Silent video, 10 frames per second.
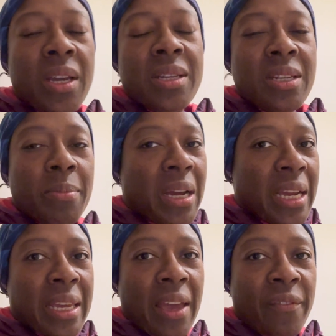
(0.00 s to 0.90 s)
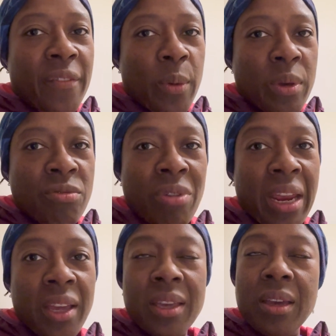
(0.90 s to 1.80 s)
did my Get Fit with
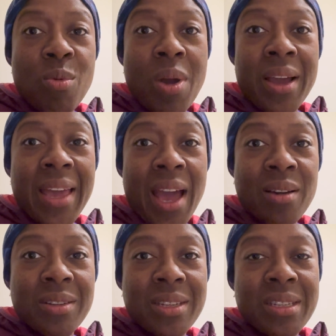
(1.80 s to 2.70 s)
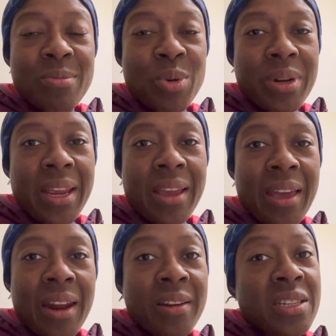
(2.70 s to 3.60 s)
Rick workout this morning
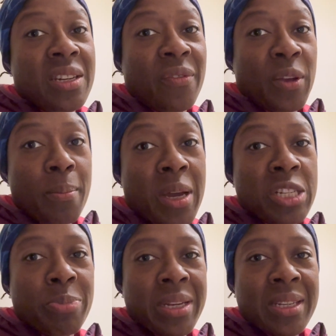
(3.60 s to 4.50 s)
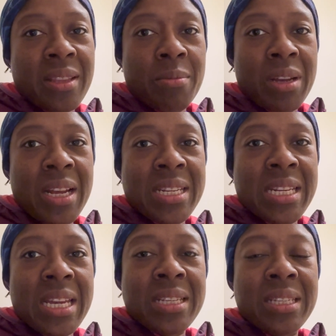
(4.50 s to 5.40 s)
and I did feel much better than when I did
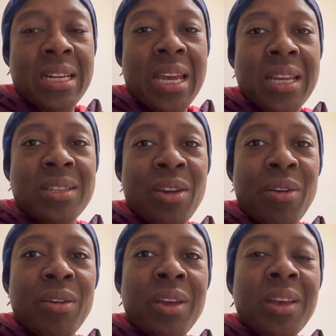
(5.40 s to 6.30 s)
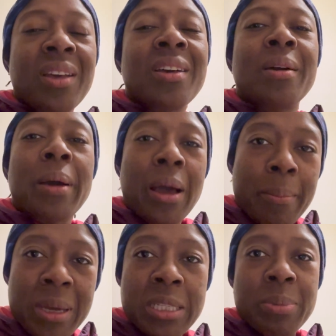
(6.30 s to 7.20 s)
it yesterday. So I
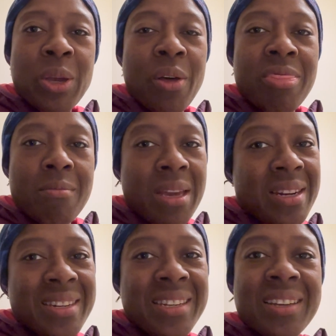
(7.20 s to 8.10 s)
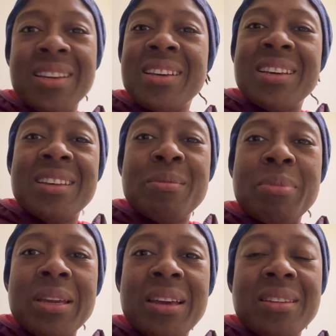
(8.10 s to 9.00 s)
must be on the mend.
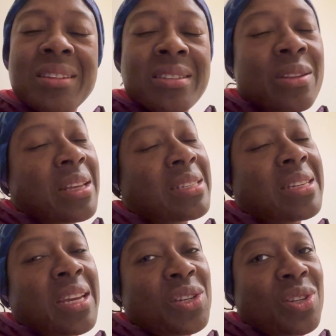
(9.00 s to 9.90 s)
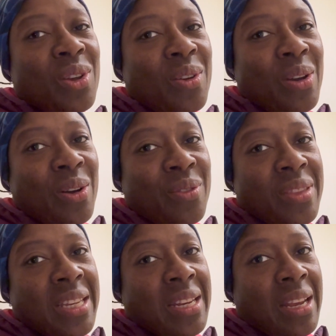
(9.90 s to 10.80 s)
But yeah, so that's day two of
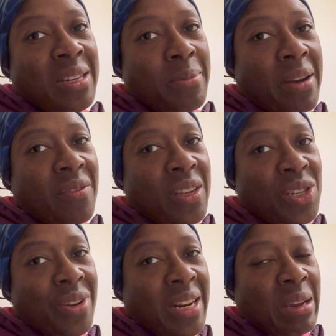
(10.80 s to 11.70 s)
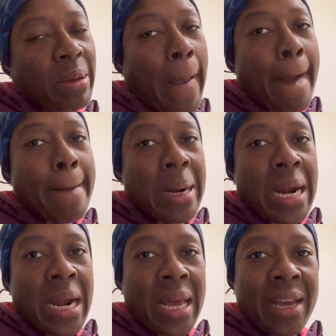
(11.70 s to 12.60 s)
the London Marathon training
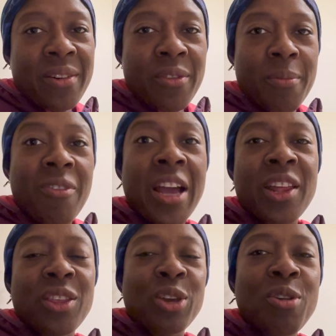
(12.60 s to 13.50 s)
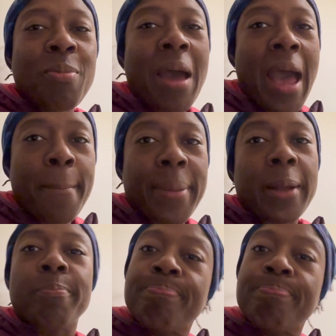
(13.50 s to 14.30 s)
plan via the Coopah app.